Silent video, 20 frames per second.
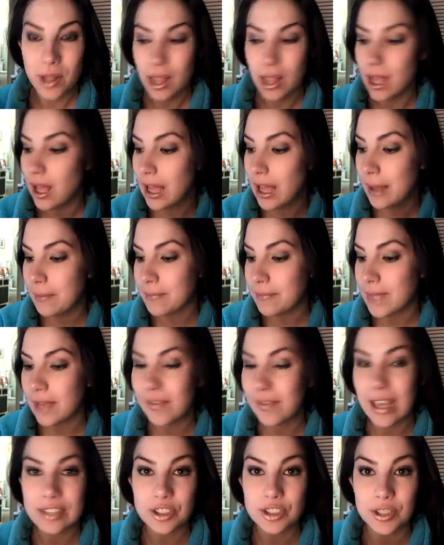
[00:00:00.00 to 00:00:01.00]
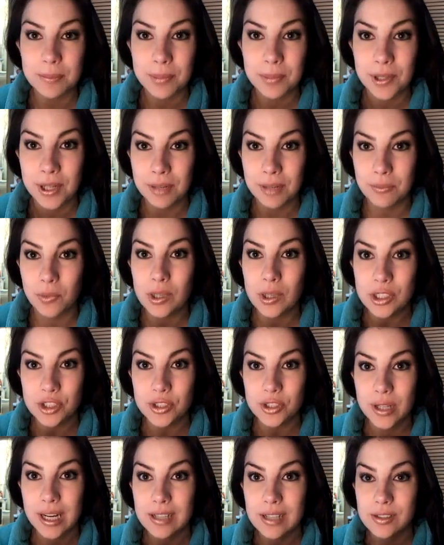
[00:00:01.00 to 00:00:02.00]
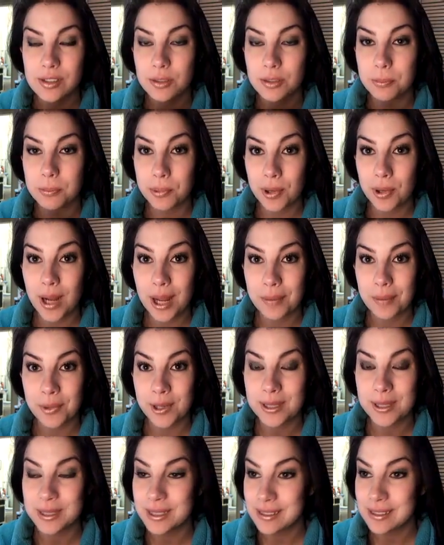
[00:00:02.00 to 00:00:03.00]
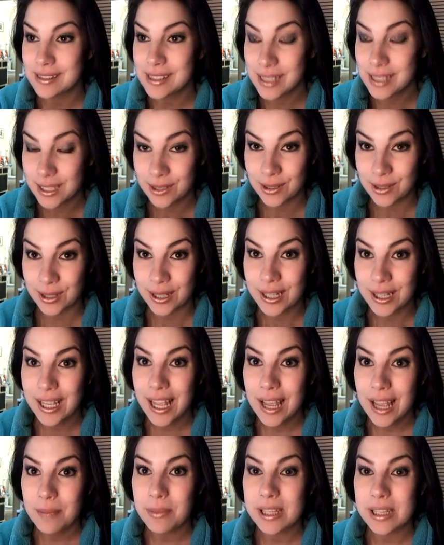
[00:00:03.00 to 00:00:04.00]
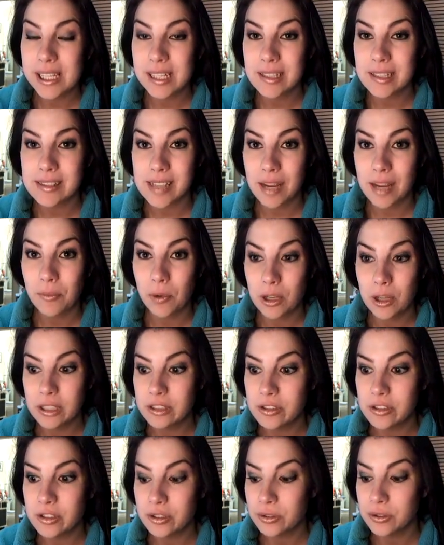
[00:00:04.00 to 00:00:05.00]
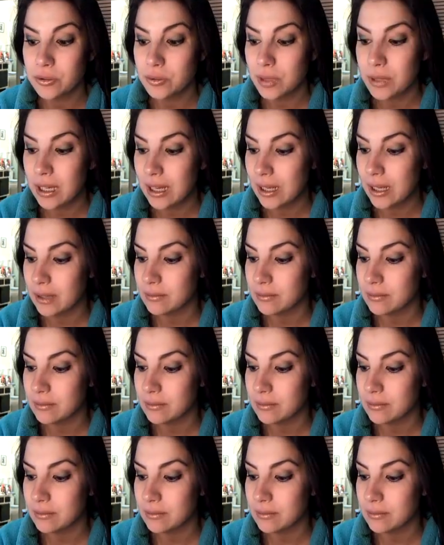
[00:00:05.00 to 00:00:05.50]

Well, I've actually put on moisturizer, primer, and concealer because I want to